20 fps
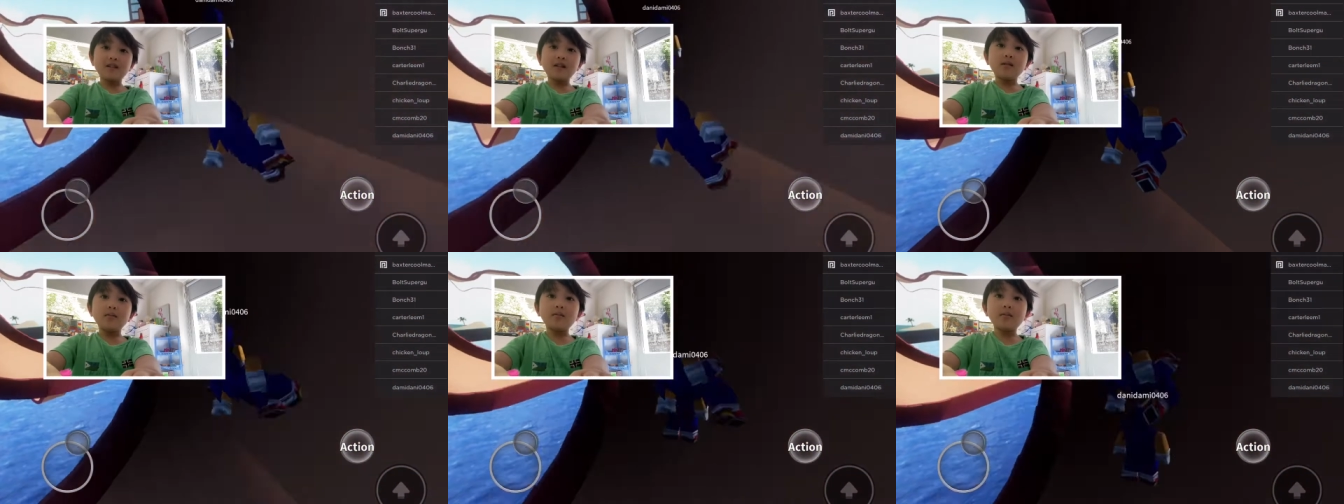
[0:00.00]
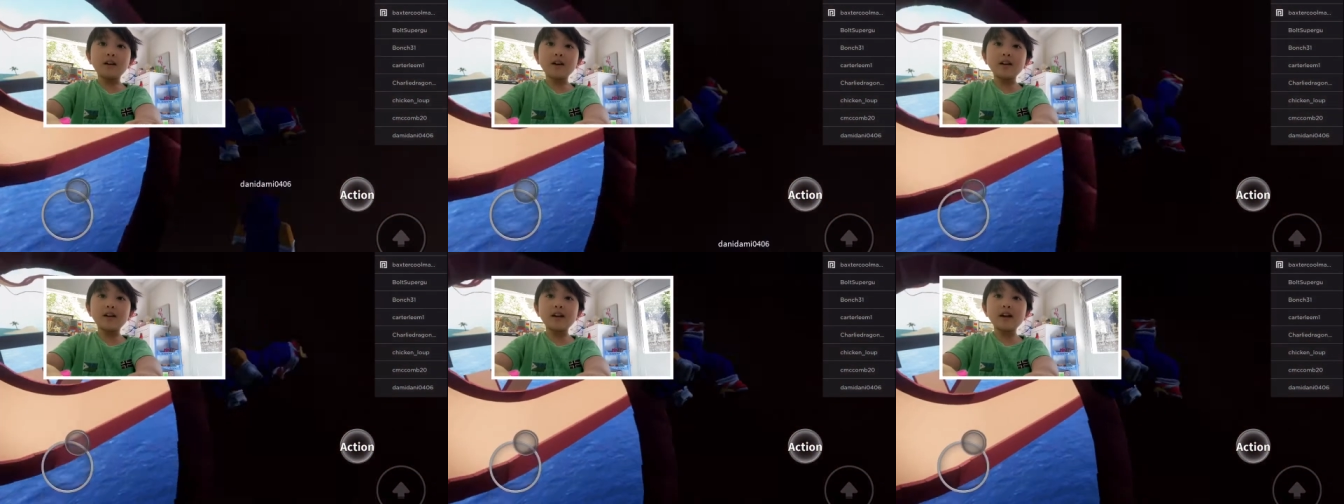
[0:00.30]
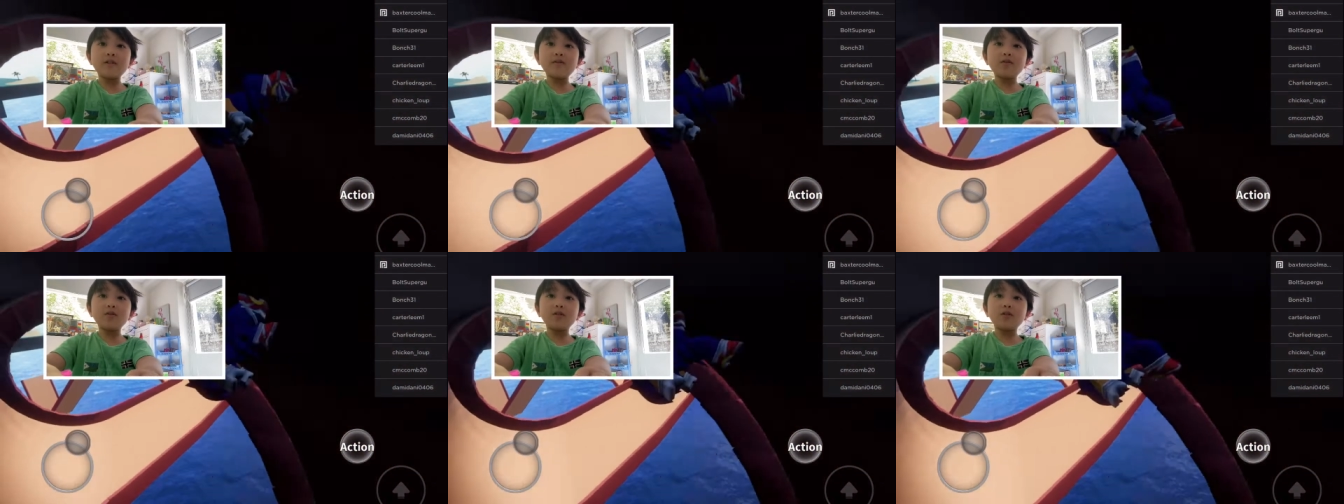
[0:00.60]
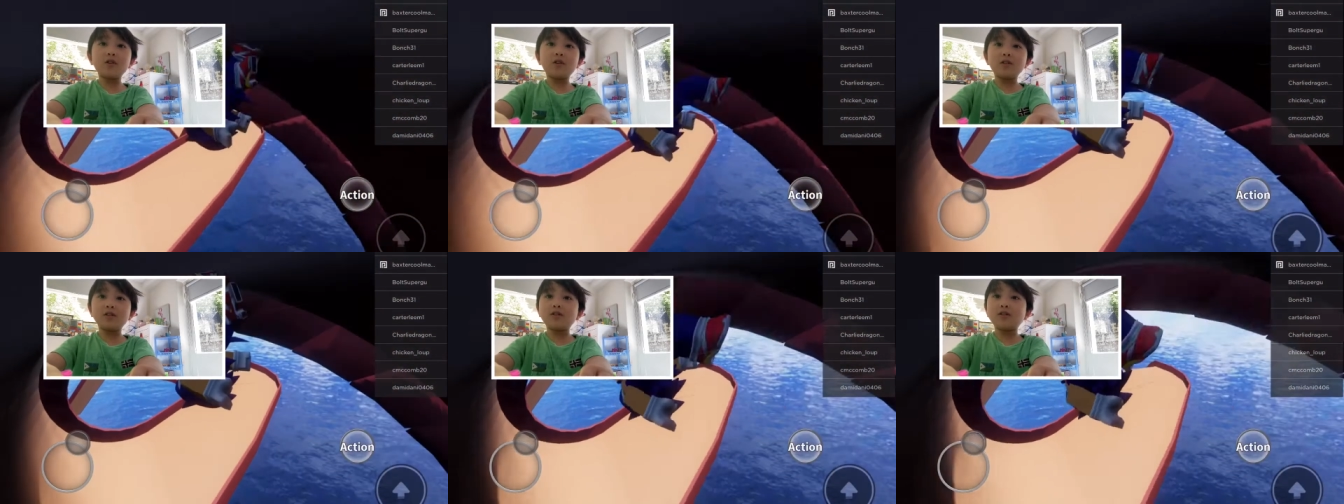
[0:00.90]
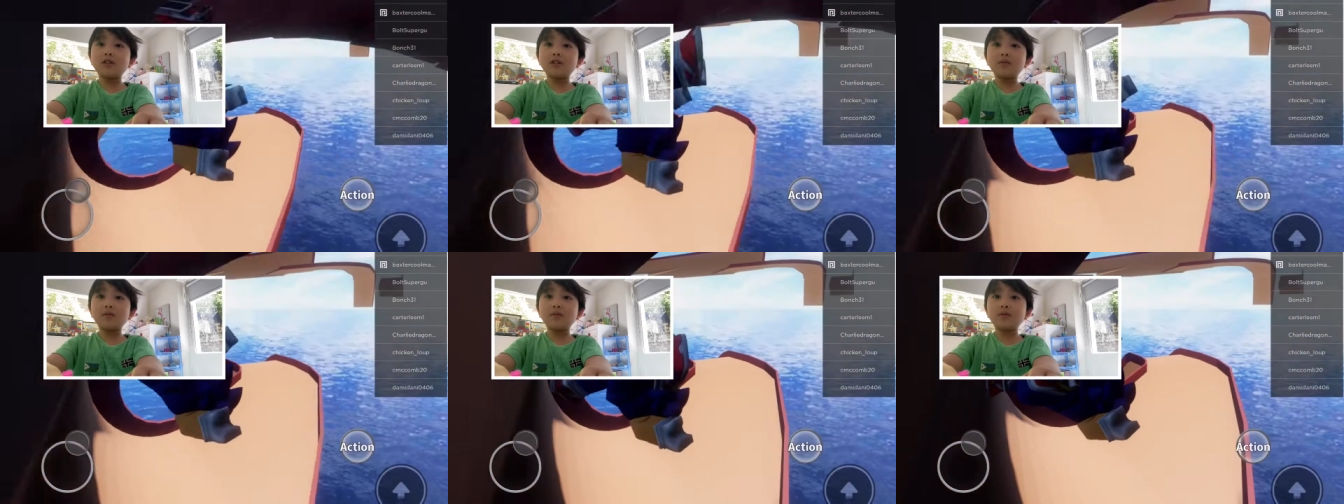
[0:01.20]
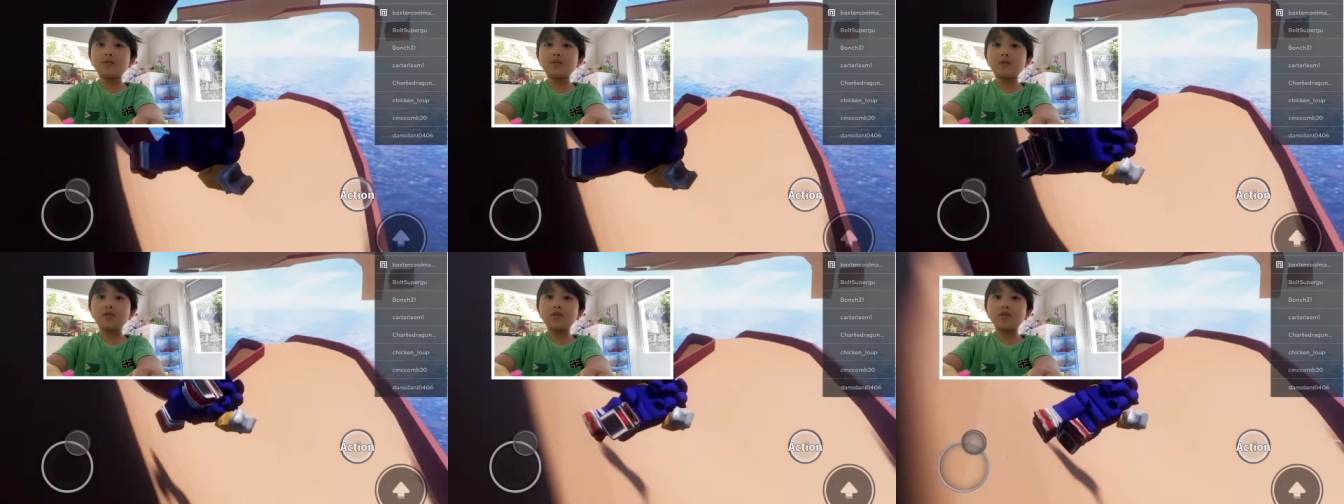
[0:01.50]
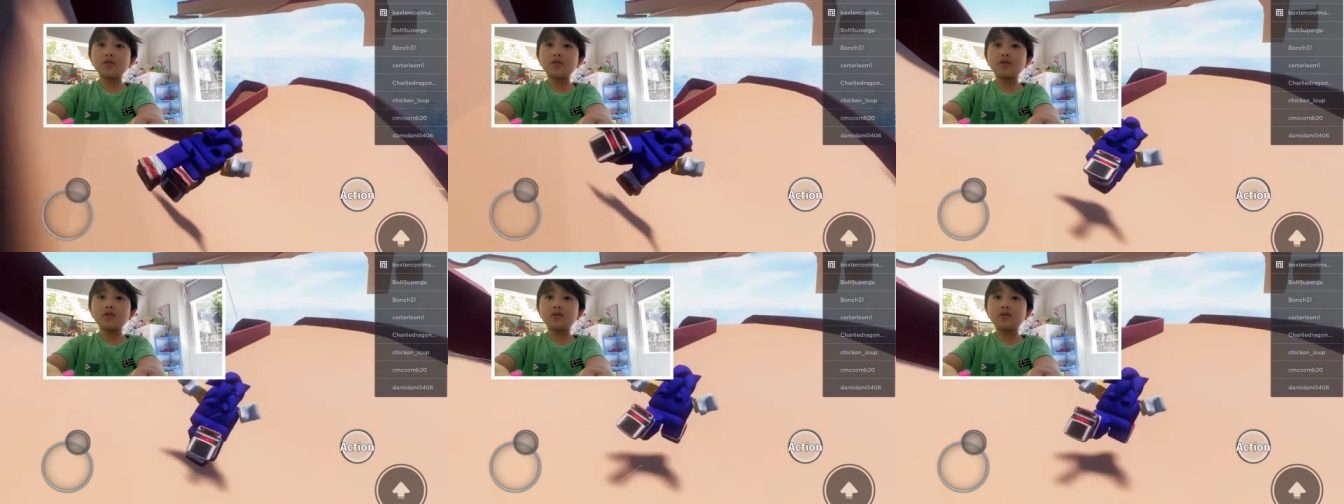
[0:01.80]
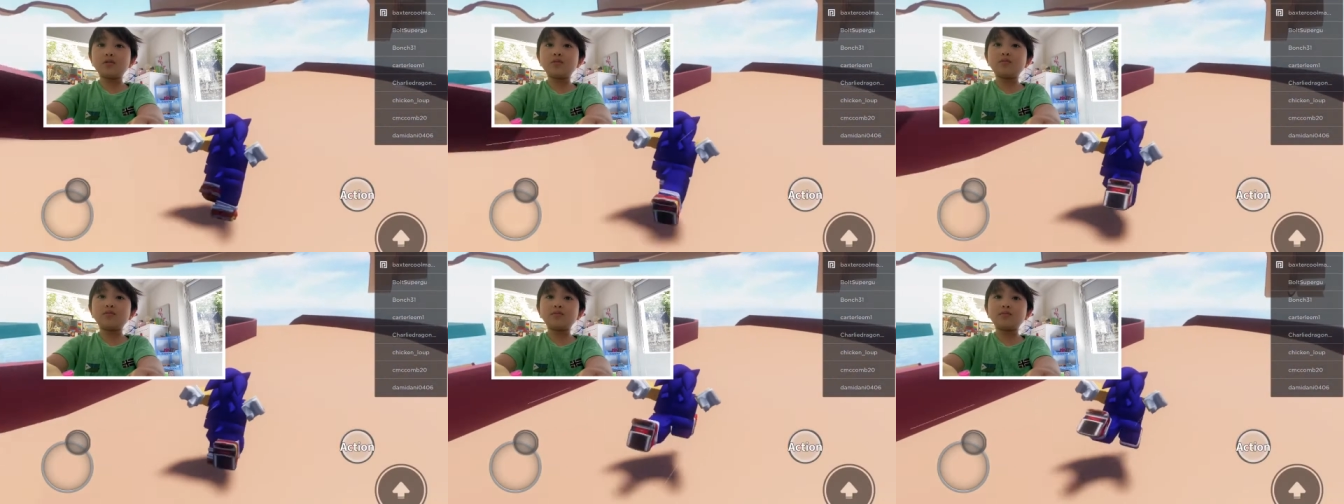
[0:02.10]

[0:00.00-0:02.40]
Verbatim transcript: But I never got there before, so